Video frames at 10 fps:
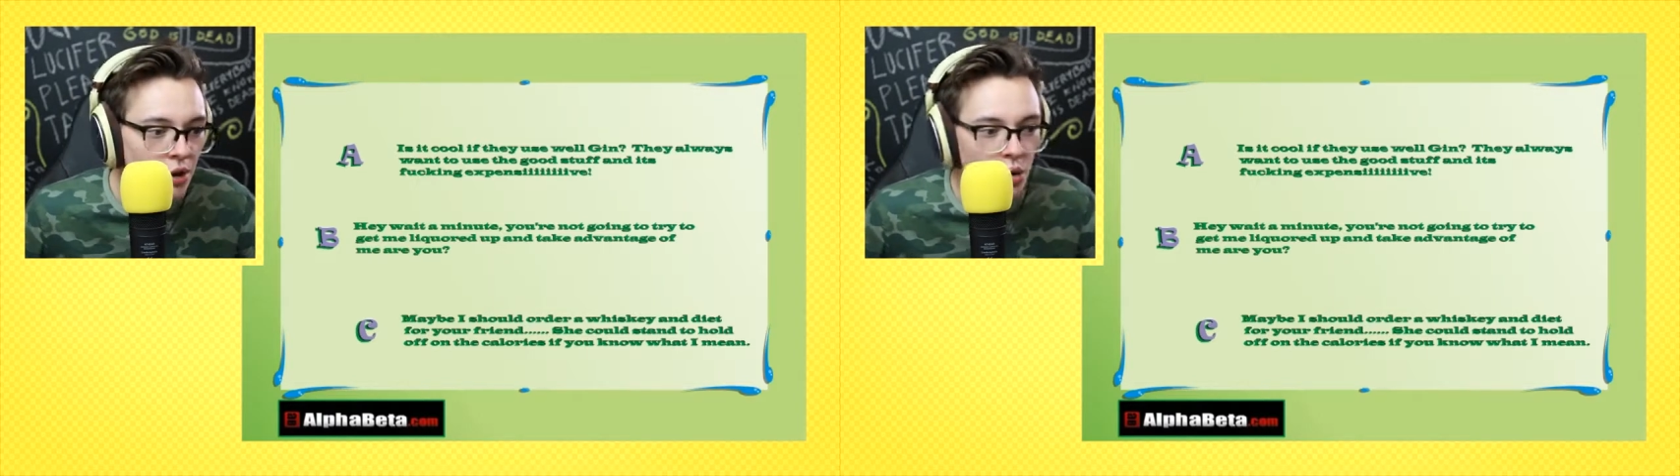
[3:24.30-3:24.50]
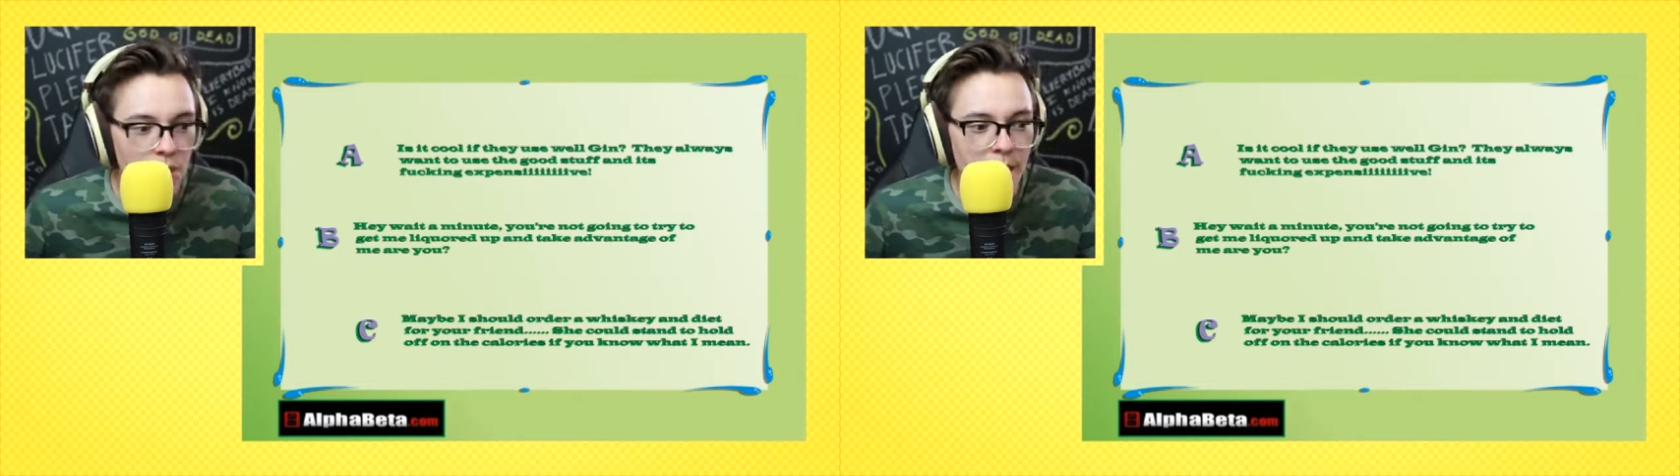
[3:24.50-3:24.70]

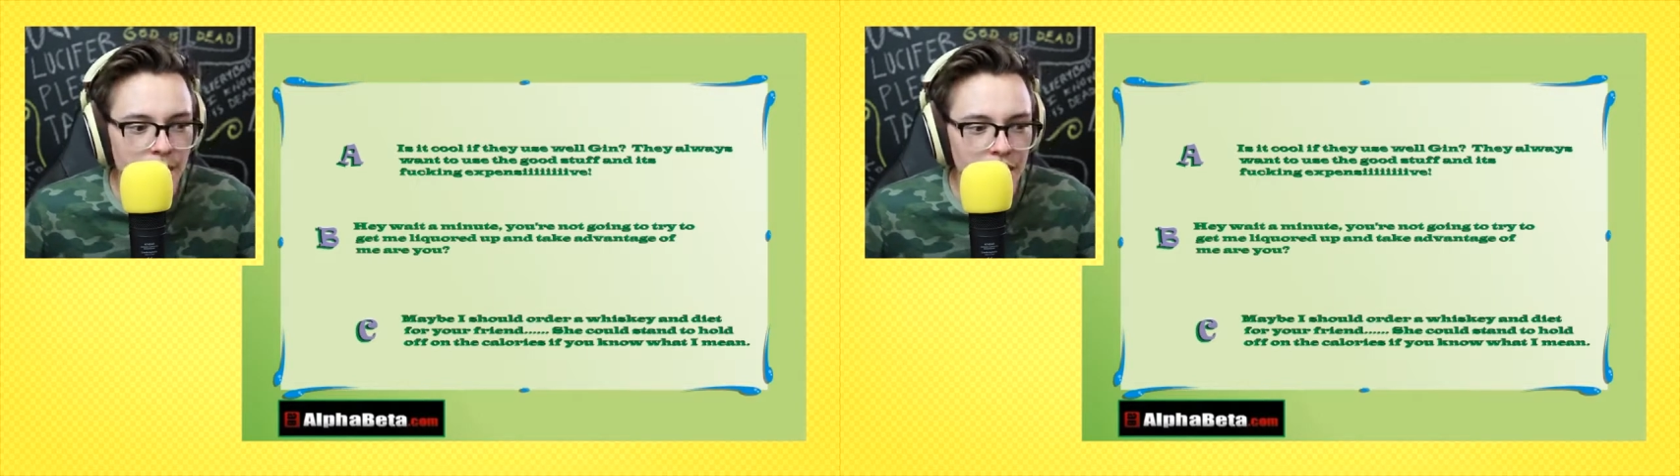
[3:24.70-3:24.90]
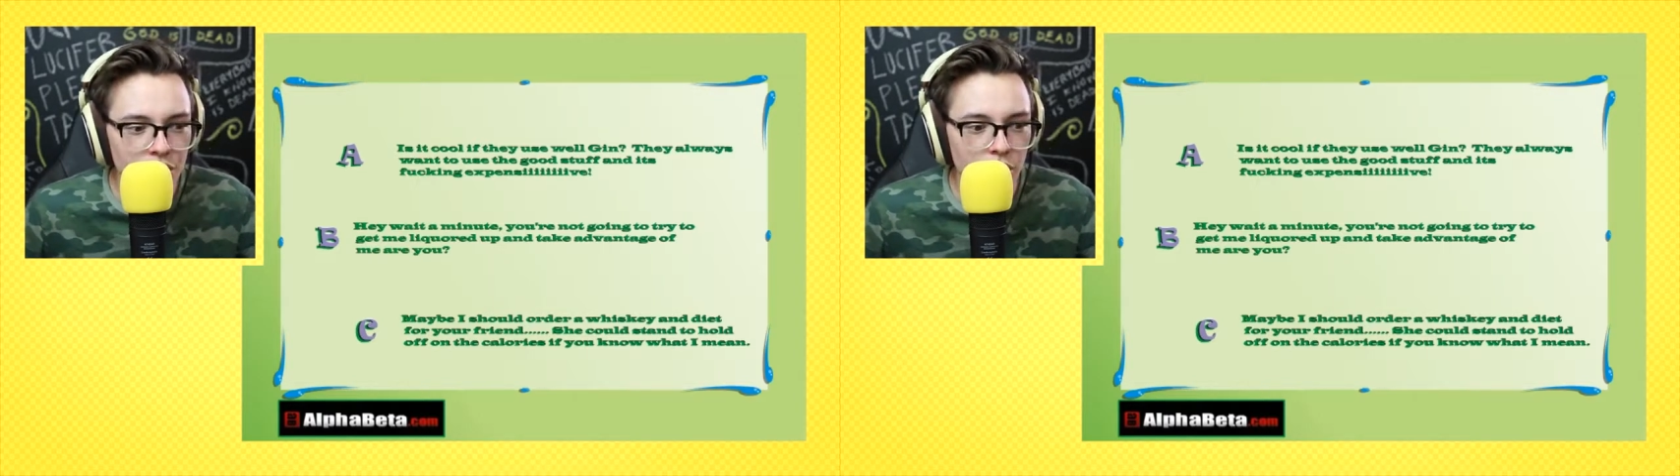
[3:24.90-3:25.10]
Or
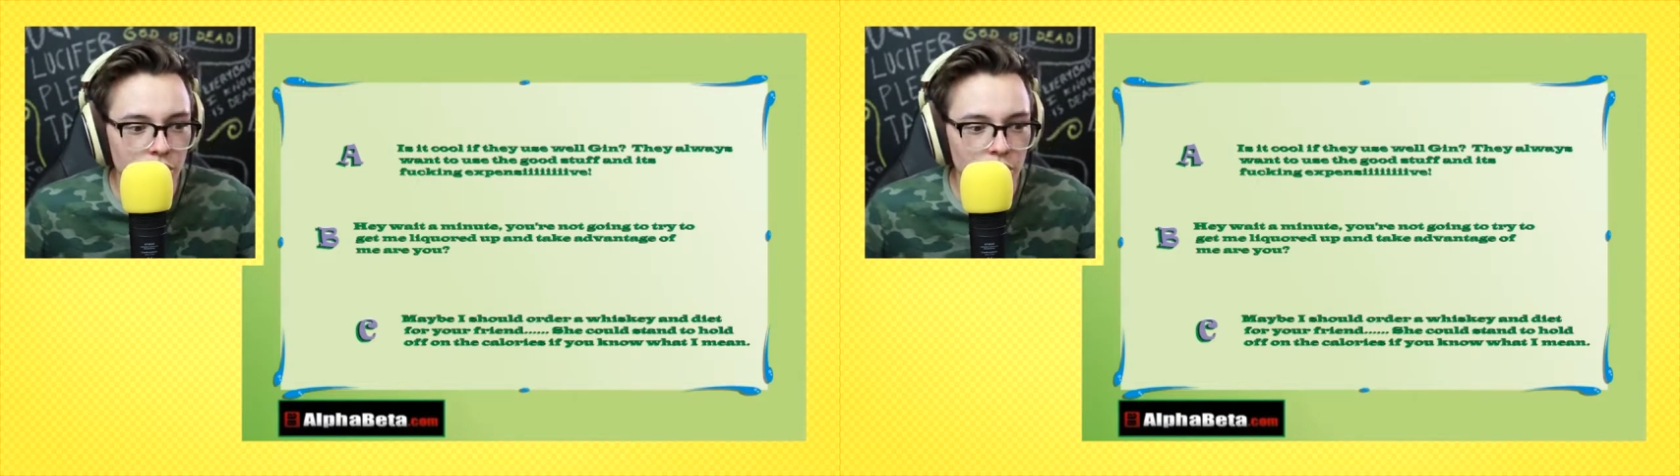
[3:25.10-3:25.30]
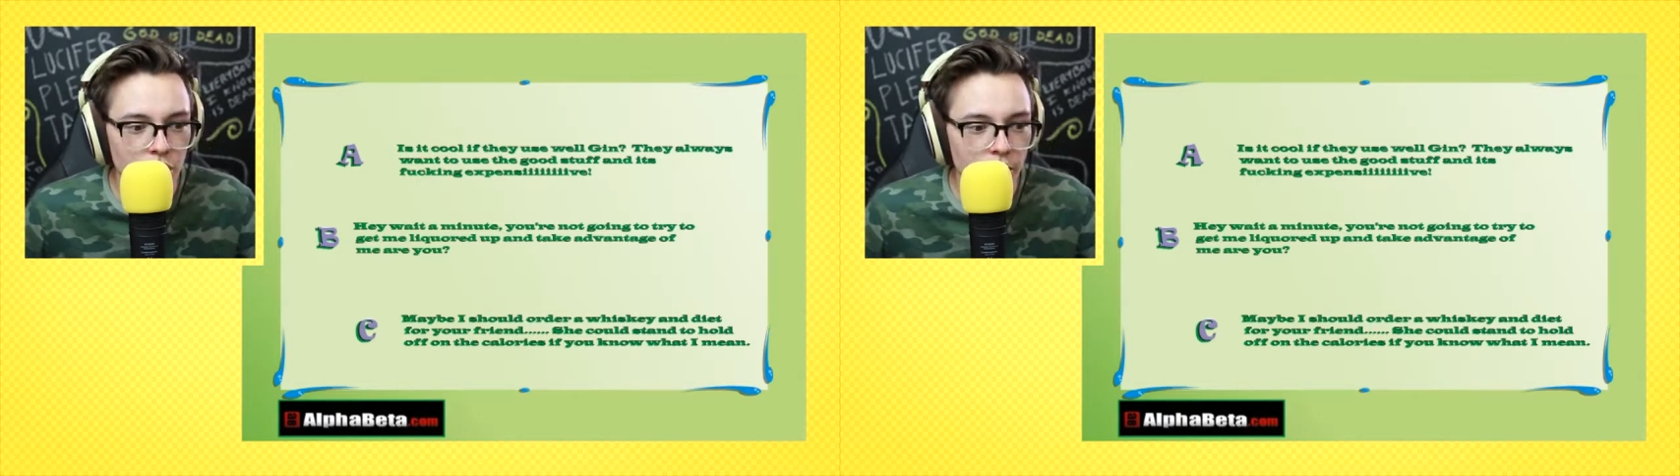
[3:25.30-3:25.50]
maybe I should
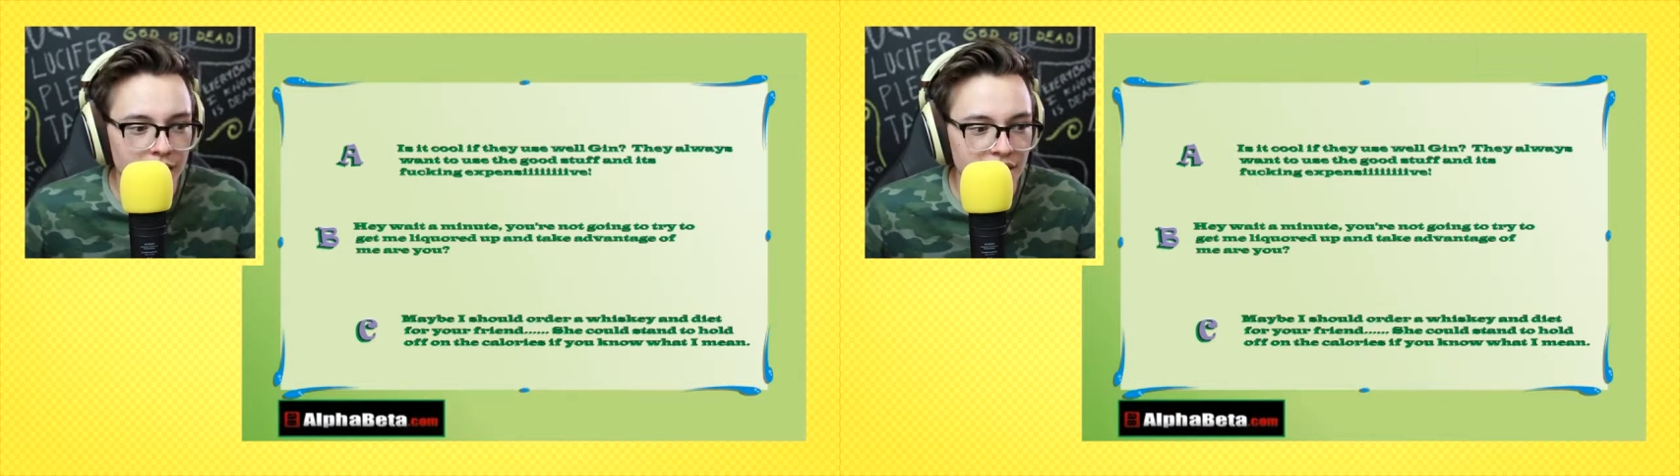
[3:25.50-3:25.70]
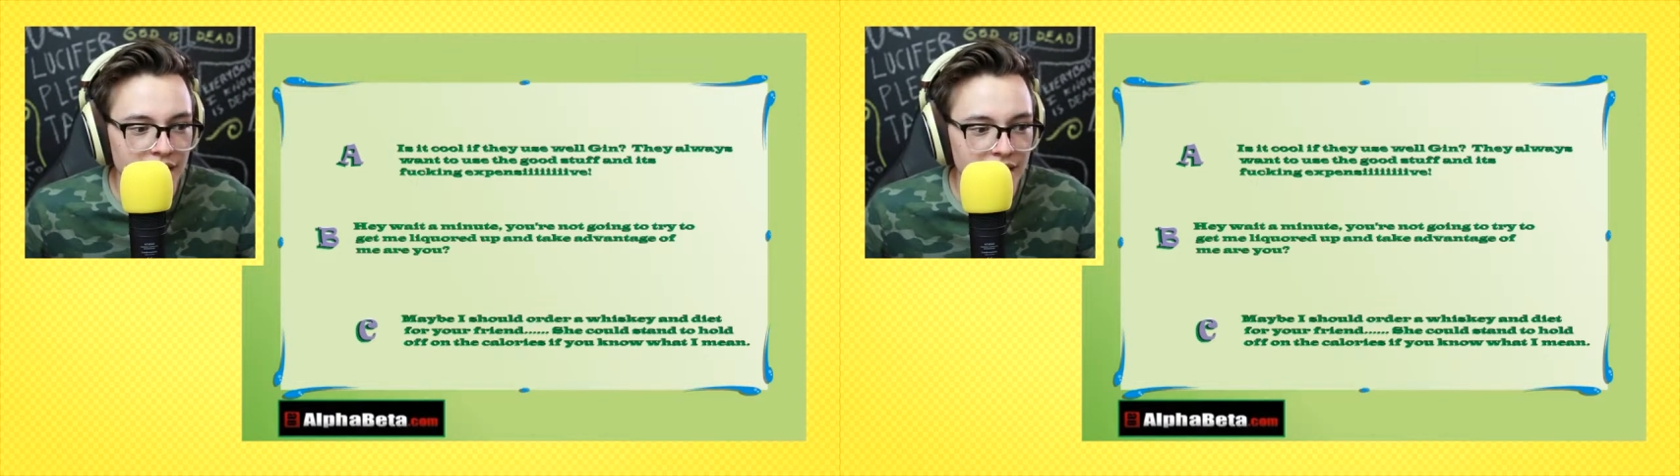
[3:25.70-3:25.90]
order a
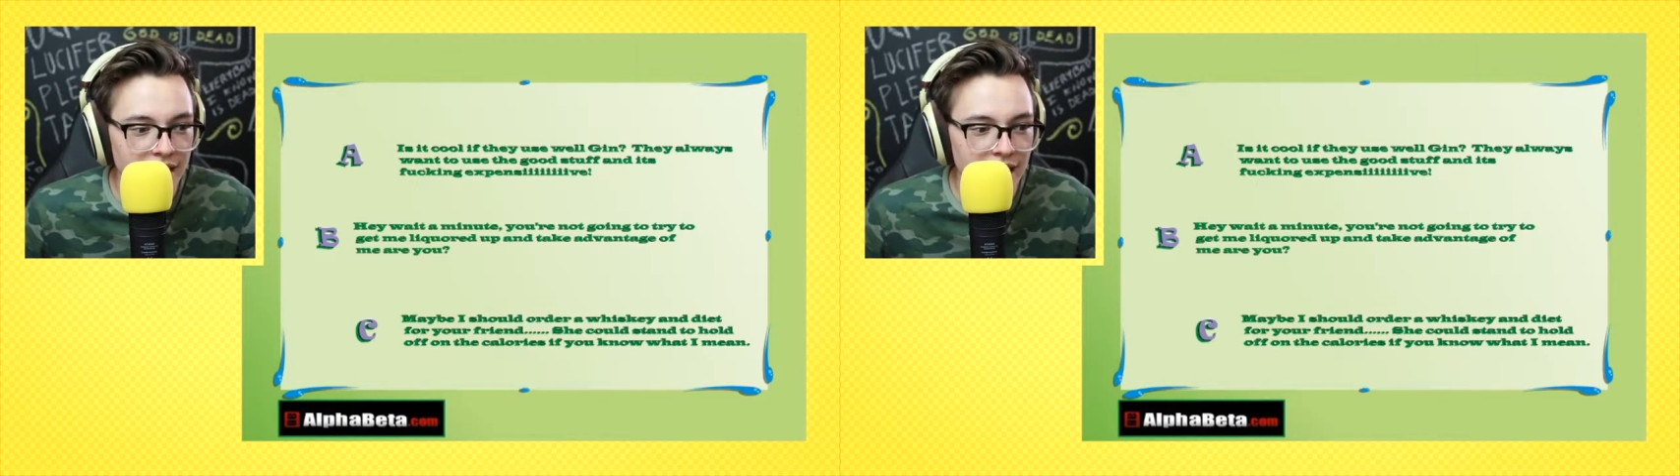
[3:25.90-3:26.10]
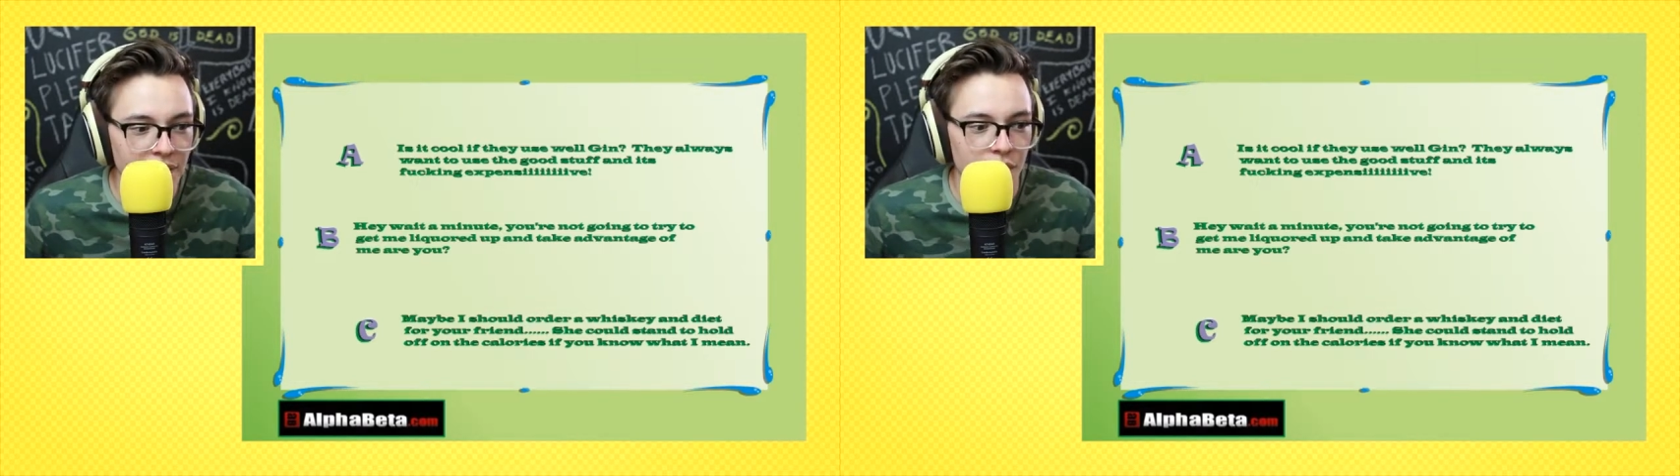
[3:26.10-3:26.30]
whiskey and
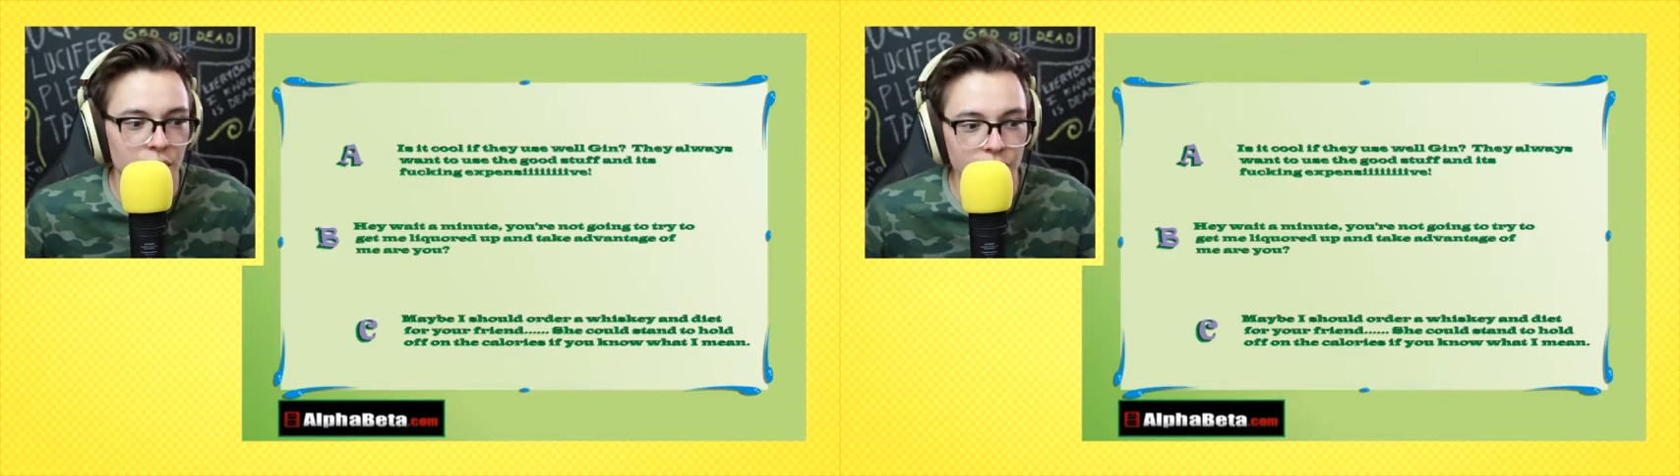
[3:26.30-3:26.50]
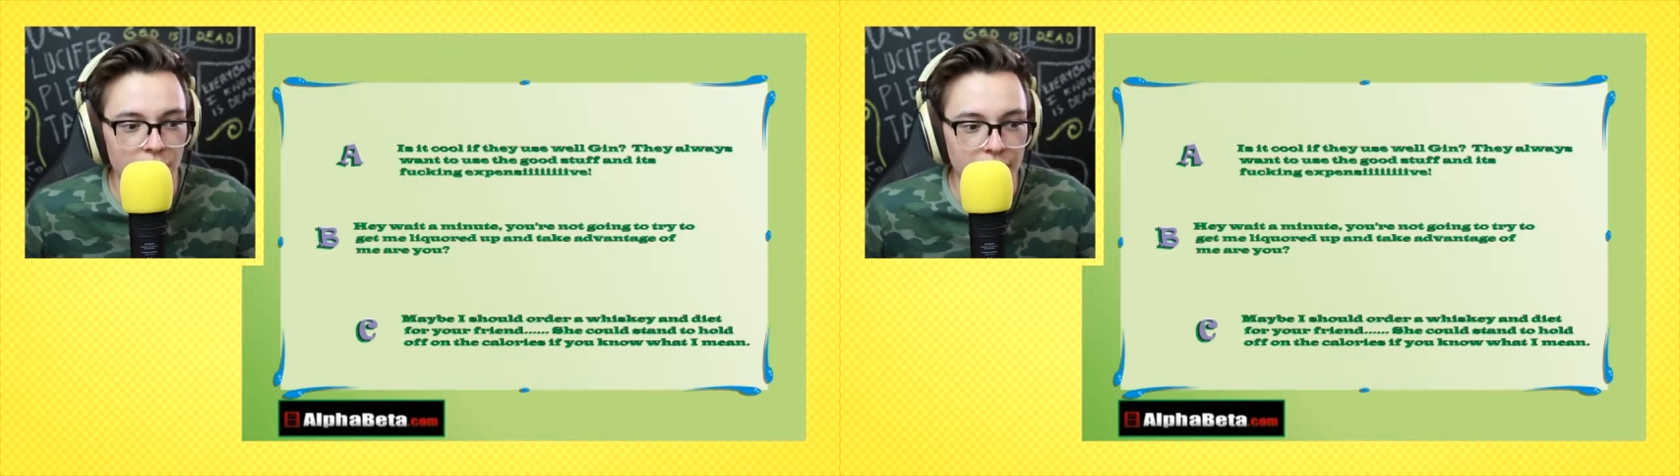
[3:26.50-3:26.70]
diet for your
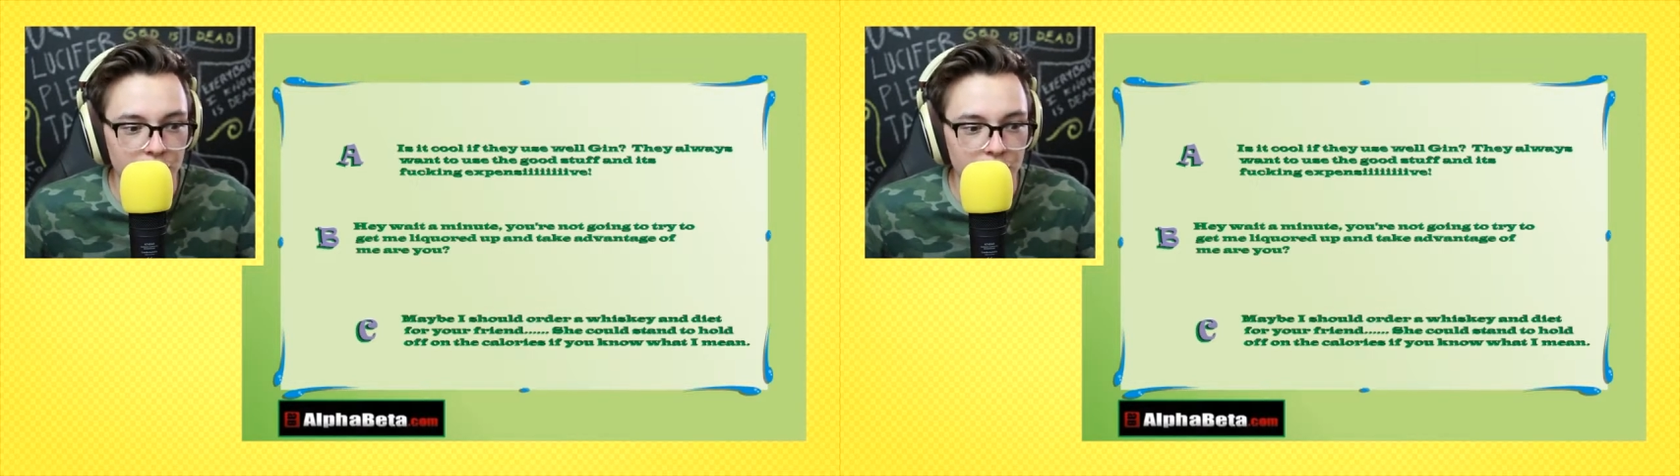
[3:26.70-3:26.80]
friend.